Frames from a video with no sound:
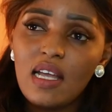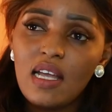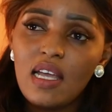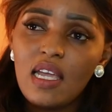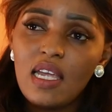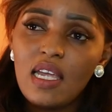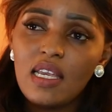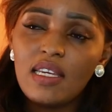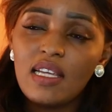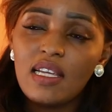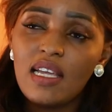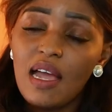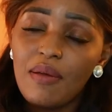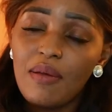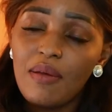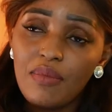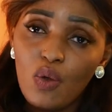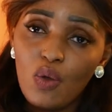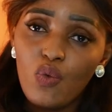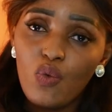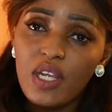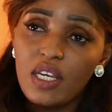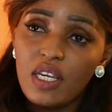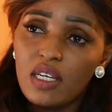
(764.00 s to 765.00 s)
In the
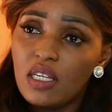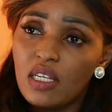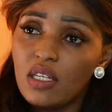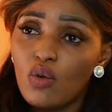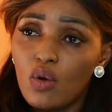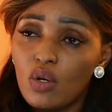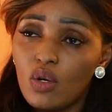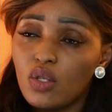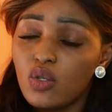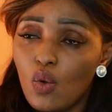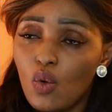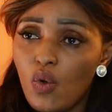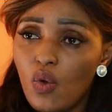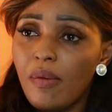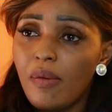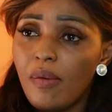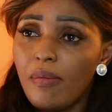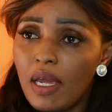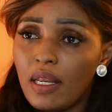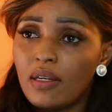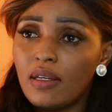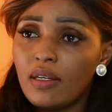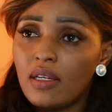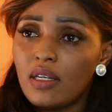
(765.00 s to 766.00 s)
Gambia, we need also
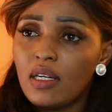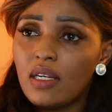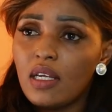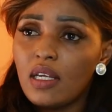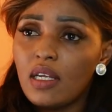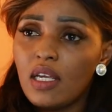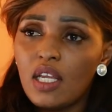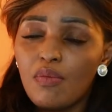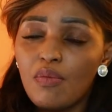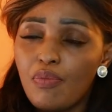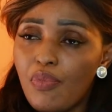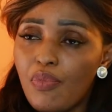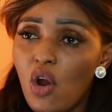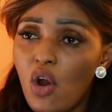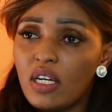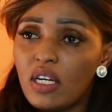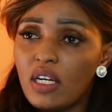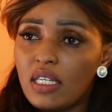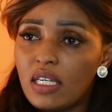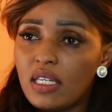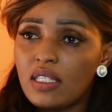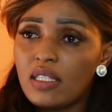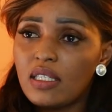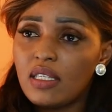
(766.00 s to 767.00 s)
women in
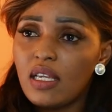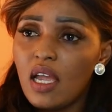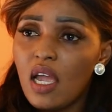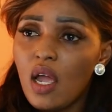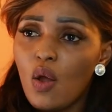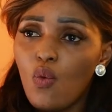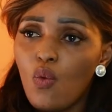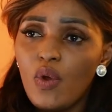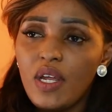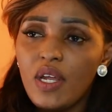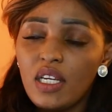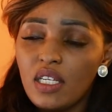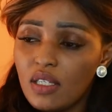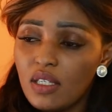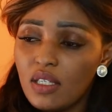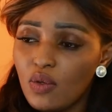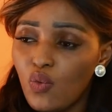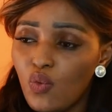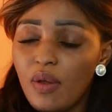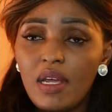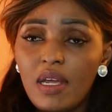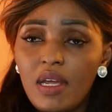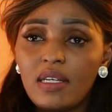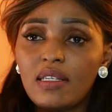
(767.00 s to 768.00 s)
politics. We need
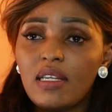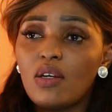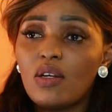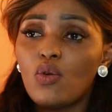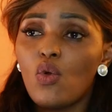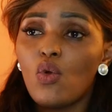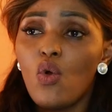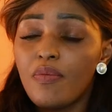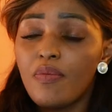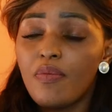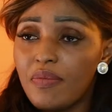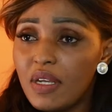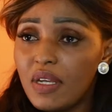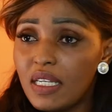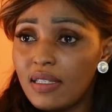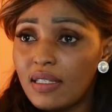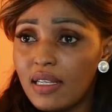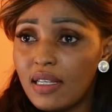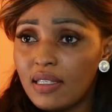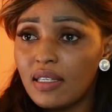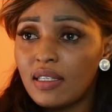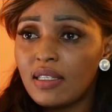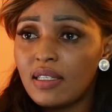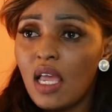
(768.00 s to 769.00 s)
women that own
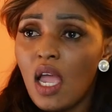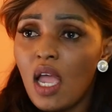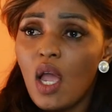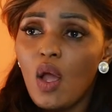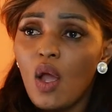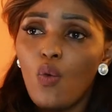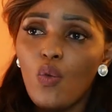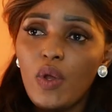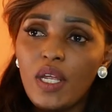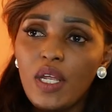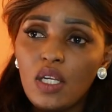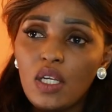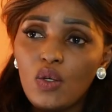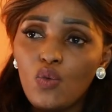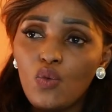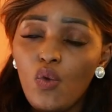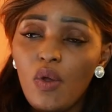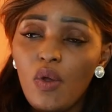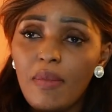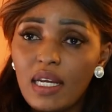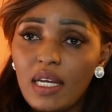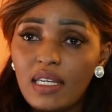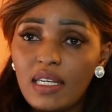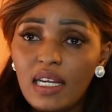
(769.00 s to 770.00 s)
businesses. We need
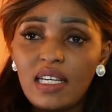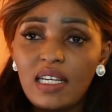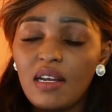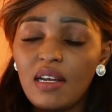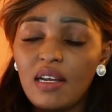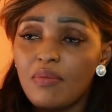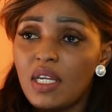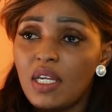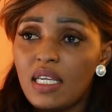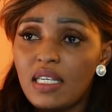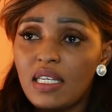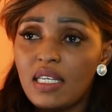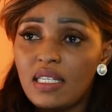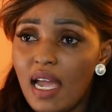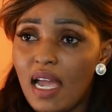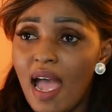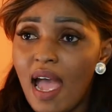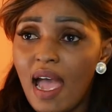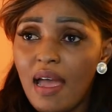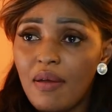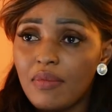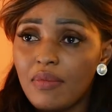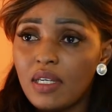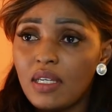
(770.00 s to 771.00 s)
women that can be in the
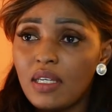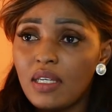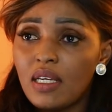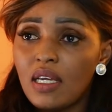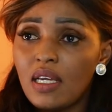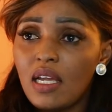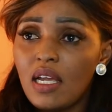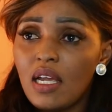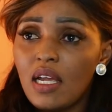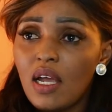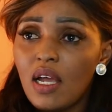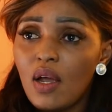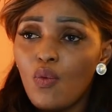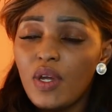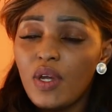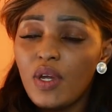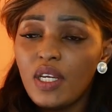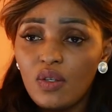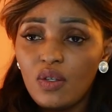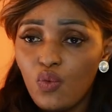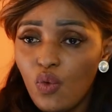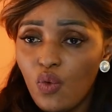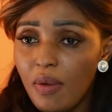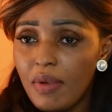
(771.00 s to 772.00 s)
army. We
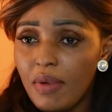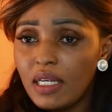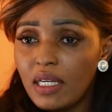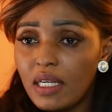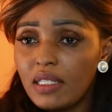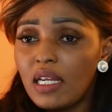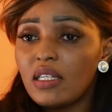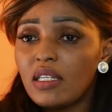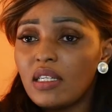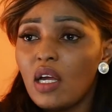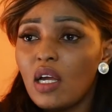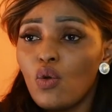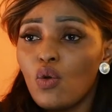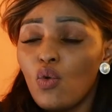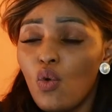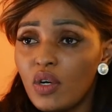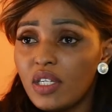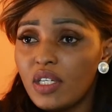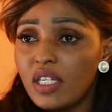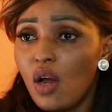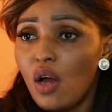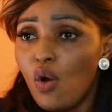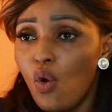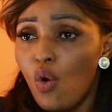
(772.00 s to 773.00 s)
need women that can
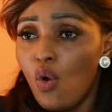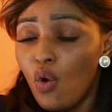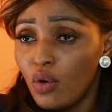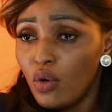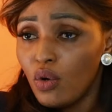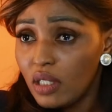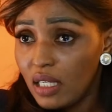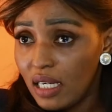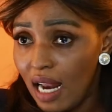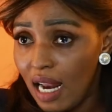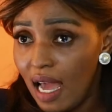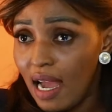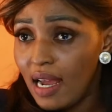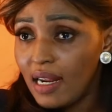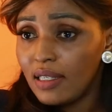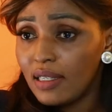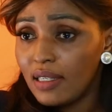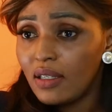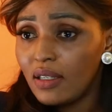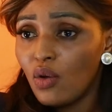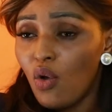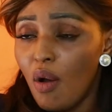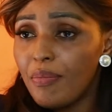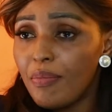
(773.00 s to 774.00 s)
own their own
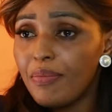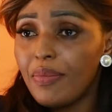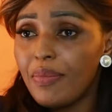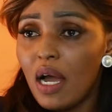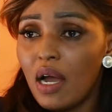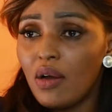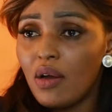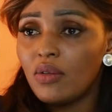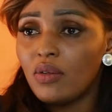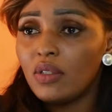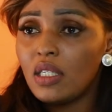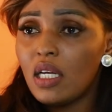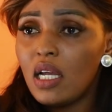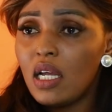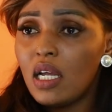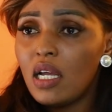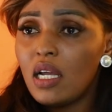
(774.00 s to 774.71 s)
land, compound.